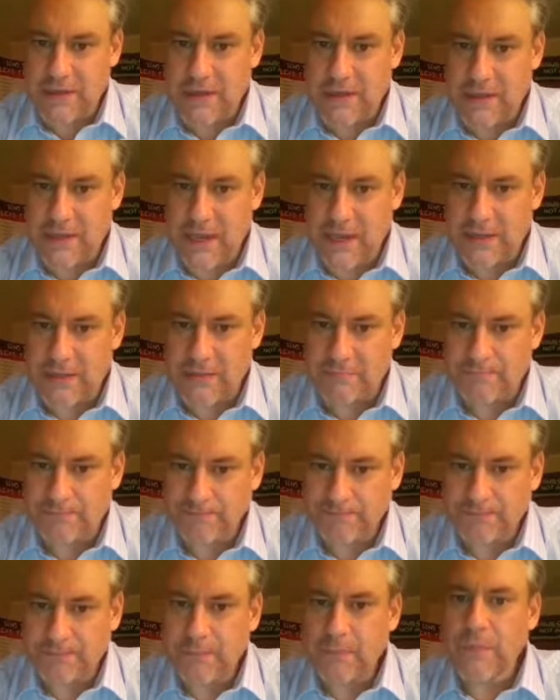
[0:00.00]
in the kingdom
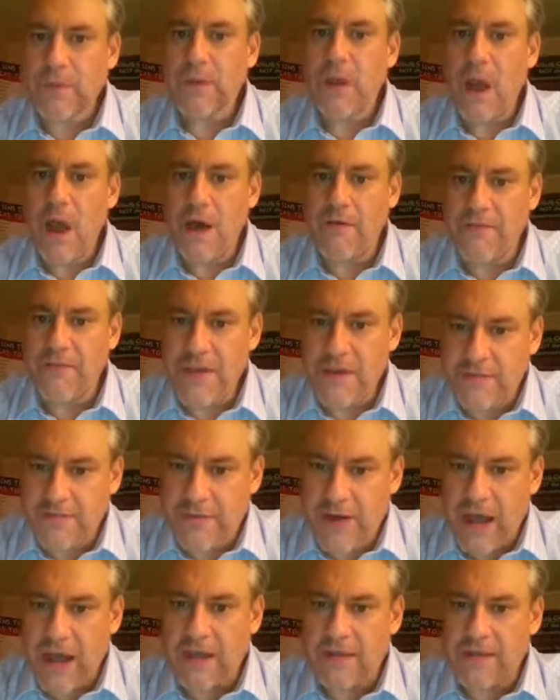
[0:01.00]
of their
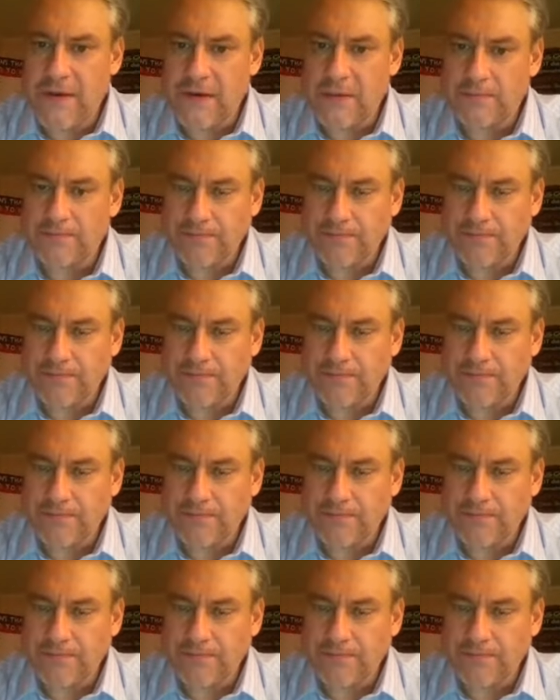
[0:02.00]
Father